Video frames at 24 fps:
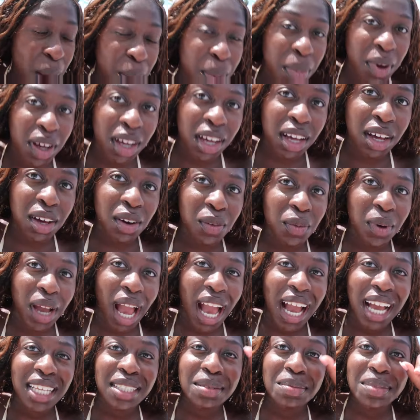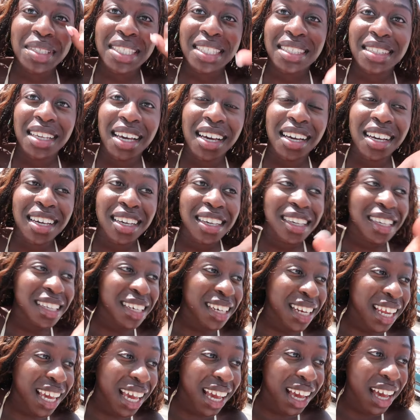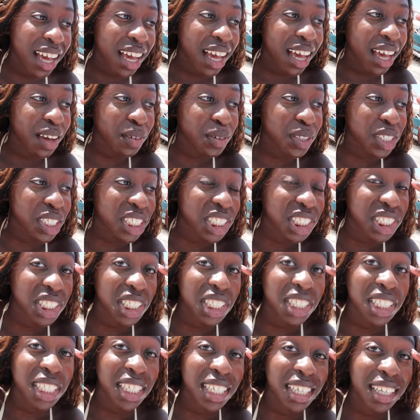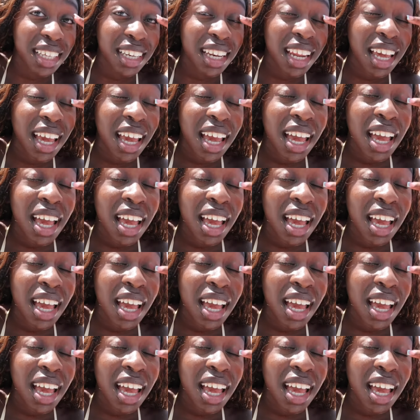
but i got some sun and we're just chilling